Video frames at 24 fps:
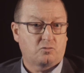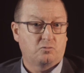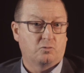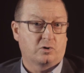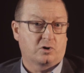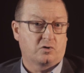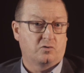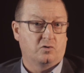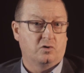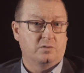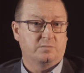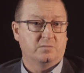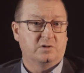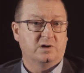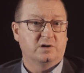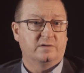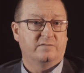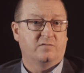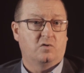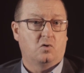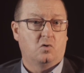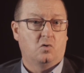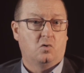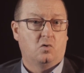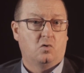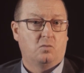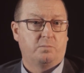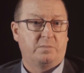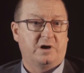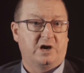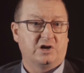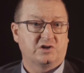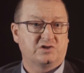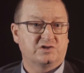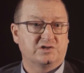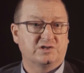recruitment of all
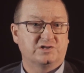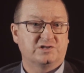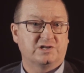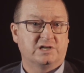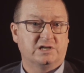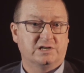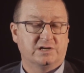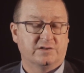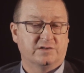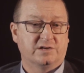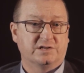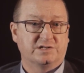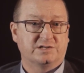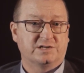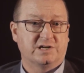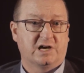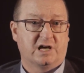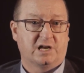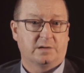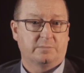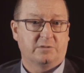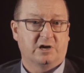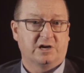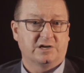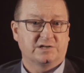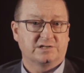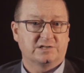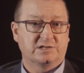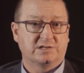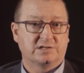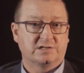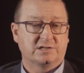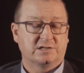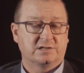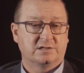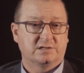patients into these
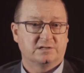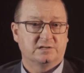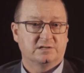databases.